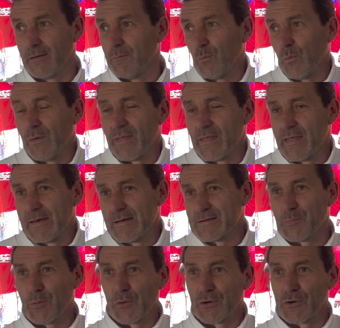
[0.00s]
whether they're
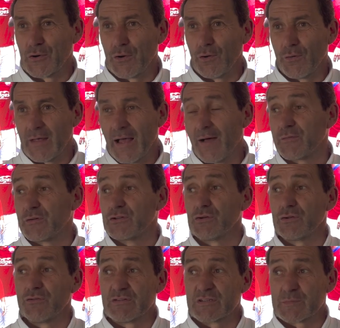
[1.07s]
disappointed or not, they have to show
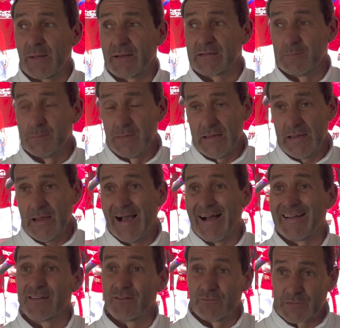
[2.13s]
the respect to me
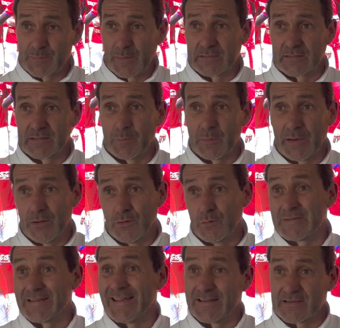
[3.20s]
and the respect to the player who
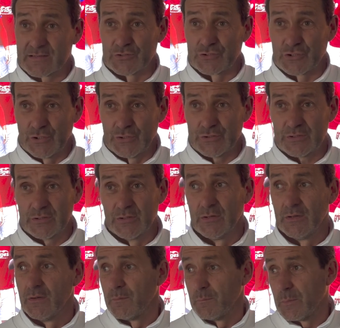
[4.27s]
takes the shirt,
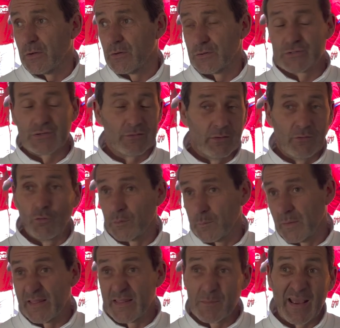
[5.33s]
because
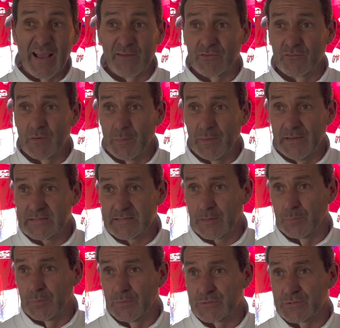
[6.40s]
ultimately they may have to replace
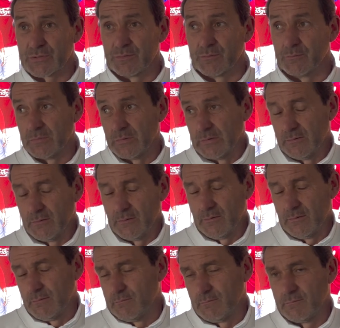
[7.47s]
that person. But
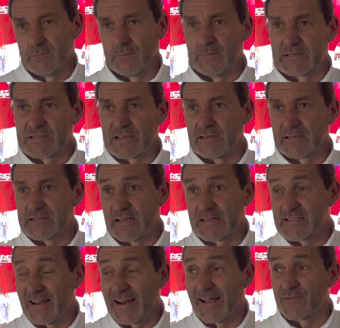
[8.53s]
the skill sets
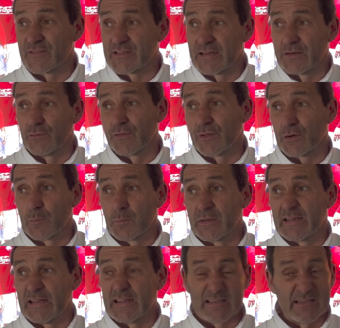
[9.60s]
that I've seen over the couple of
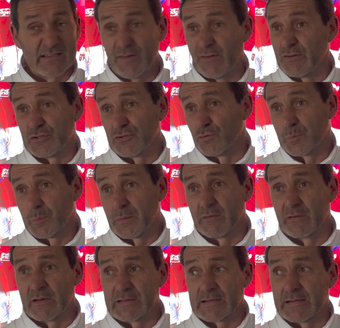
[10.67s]
days, in a very short
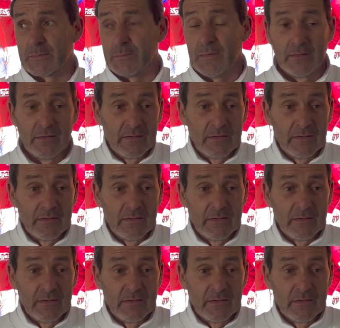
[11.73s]
period of time,